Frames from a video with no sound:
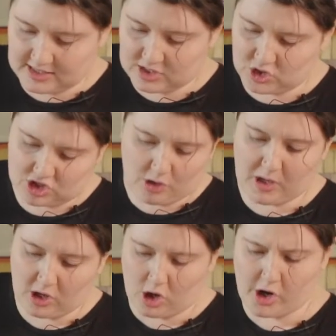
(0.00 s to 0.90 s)
It's just gonna
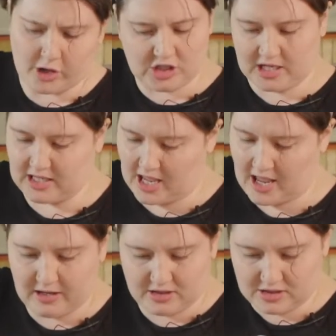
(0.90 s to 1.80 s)
be a garnish at the
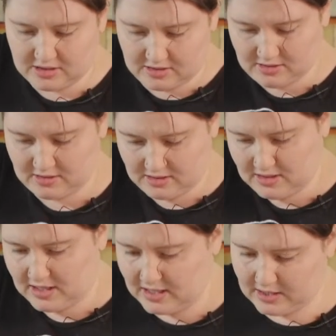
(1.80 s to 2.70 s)
end.
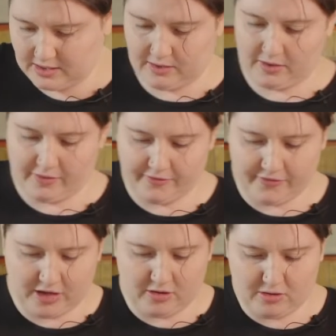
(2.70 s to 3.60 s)
Little
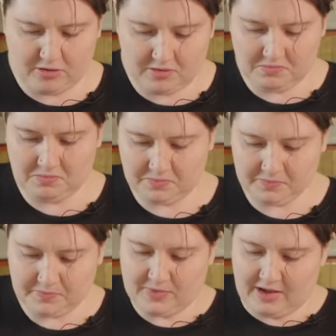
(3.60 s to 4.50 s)
fennel
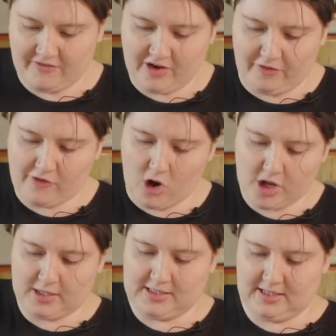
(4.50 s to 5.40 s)

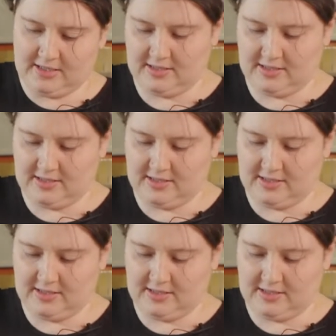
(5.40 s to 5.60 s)
fronds.